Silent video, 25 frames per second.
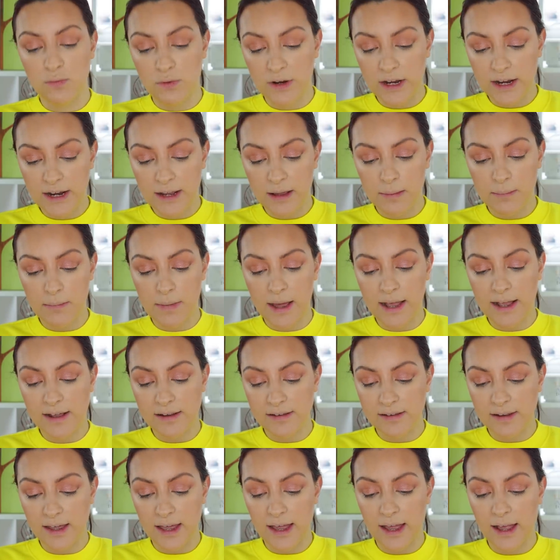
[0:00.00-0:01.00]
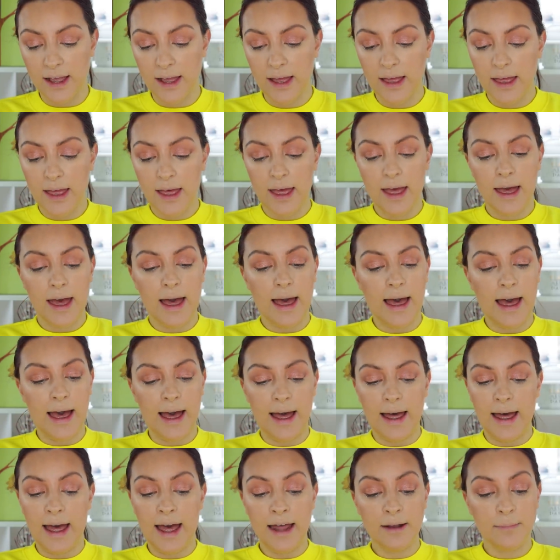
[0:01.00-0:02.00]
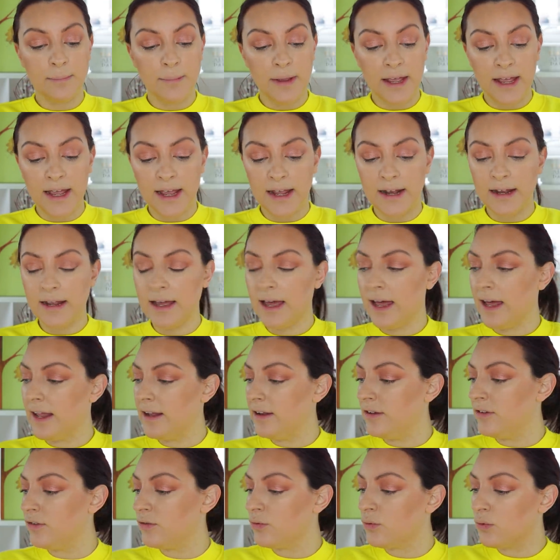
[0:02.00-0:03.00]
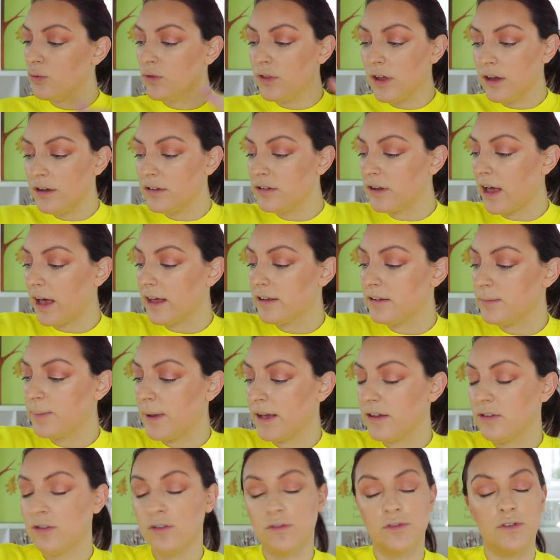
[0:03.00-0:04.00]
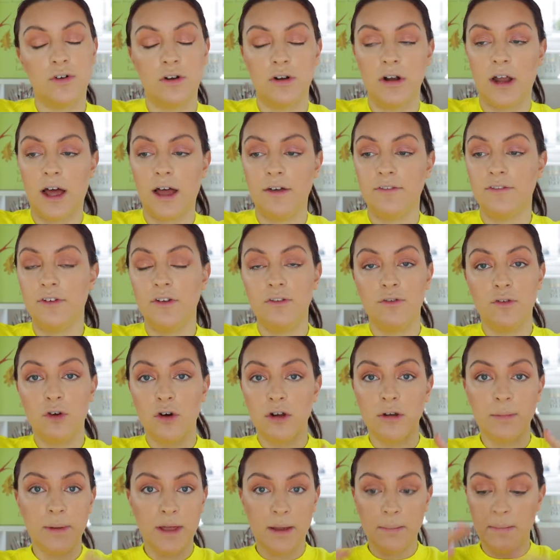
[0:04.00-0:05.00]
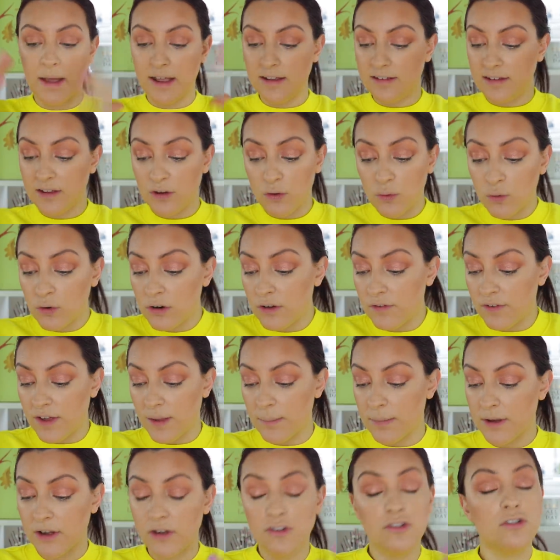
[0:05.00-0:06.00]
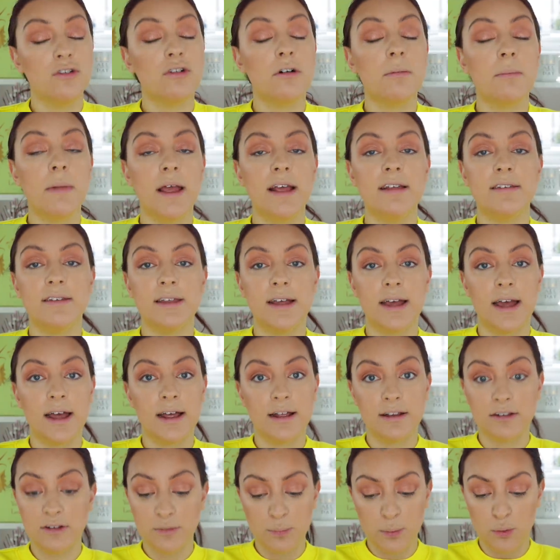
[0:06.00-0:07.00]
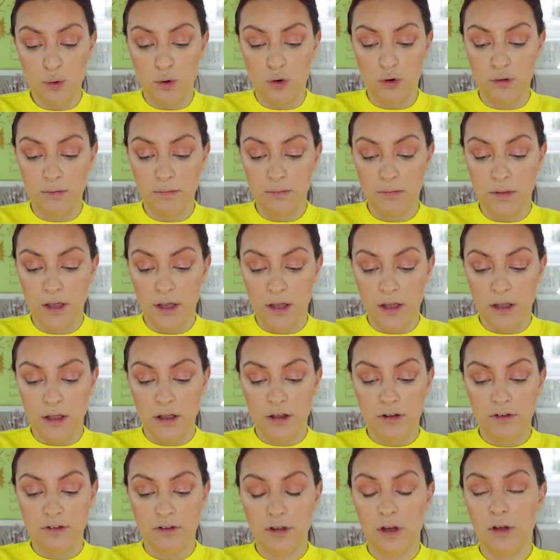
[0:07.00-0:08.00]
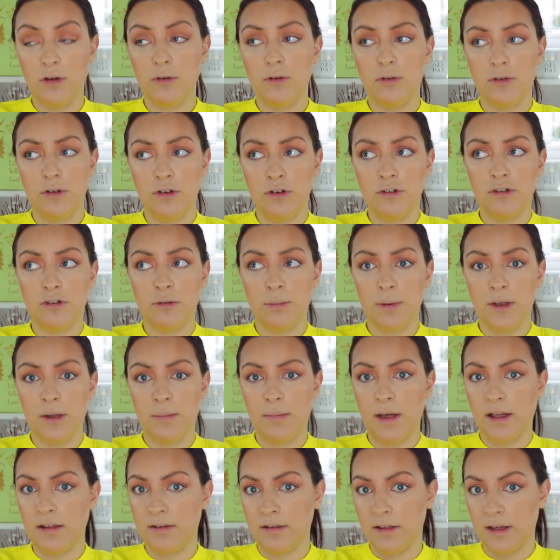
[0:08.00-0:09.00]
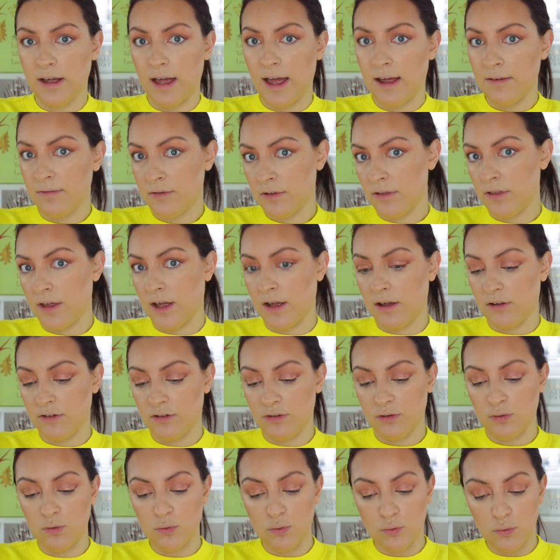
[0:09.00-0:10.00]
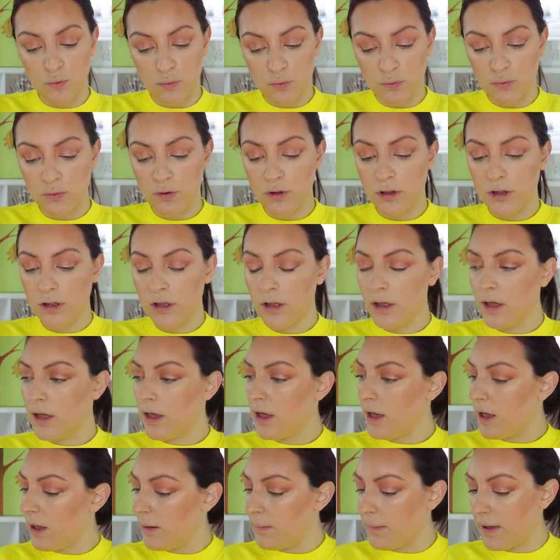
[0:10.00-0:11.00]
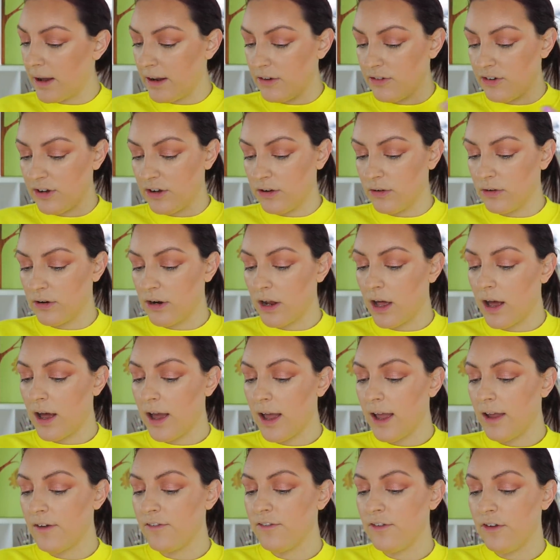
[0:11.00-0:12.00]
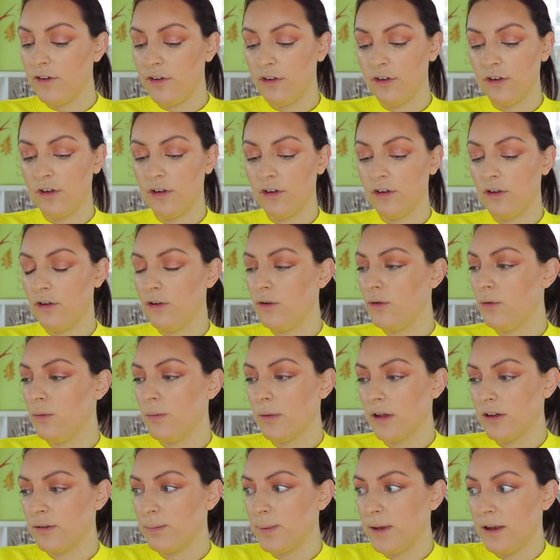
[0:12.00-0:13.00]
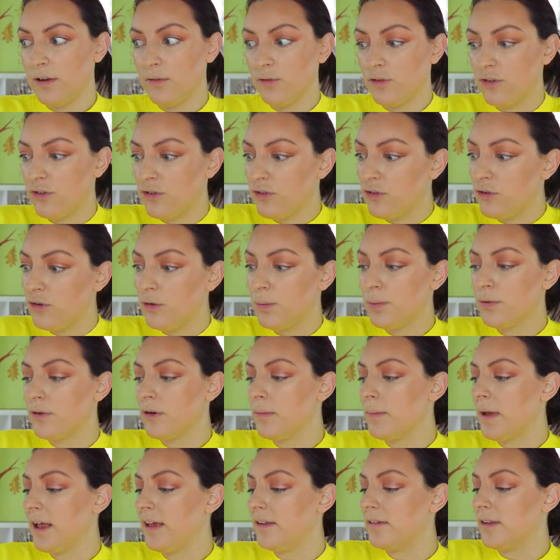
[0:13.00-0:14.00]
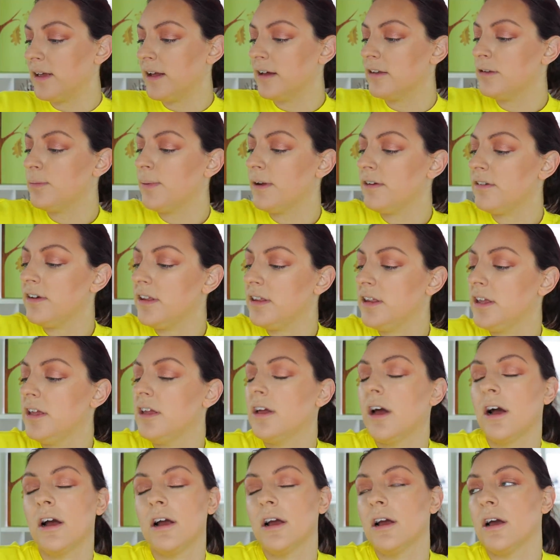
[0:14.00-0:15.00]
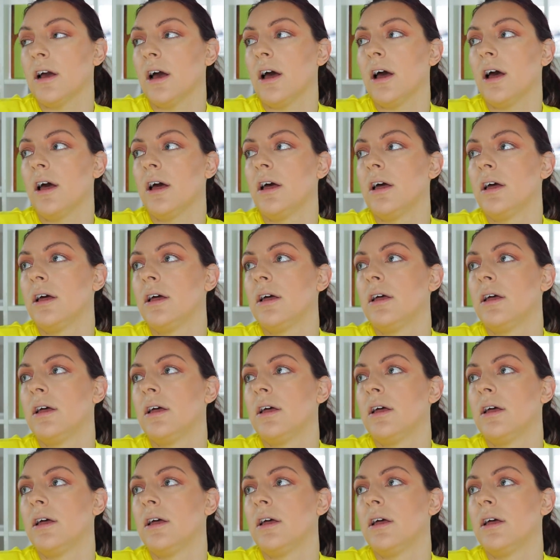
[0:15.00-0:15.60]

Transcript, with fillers: really amazing at admin and all those aspects of your life. You've got to be amazing at all of it, because you're amazing at sport, so you should be amazing at everything, at school, at managing your life. You, you must be super amazing, especially the younger